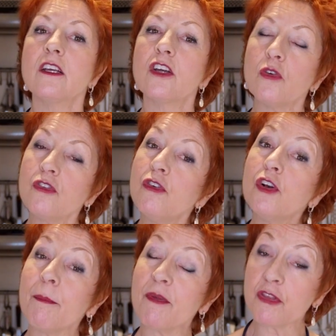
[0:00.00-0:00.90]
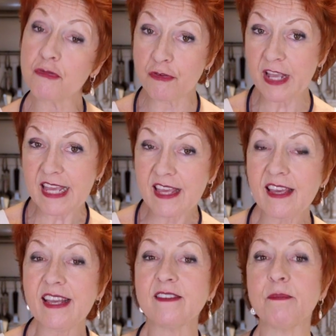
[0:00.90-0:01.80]
Golden rule number 3
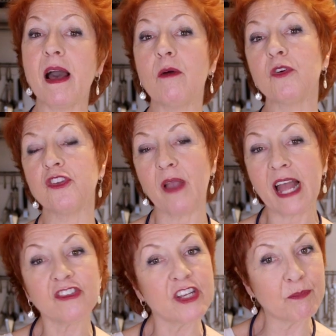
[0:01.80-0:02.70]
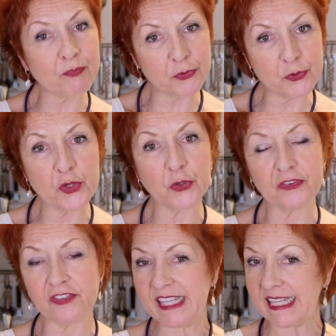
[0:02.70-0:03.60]
is about what you actually brew your
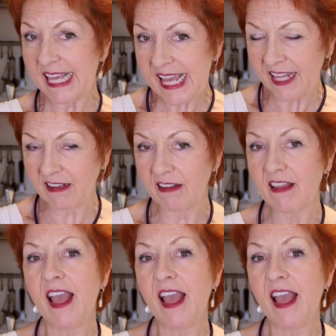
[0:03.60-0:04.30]
tea in.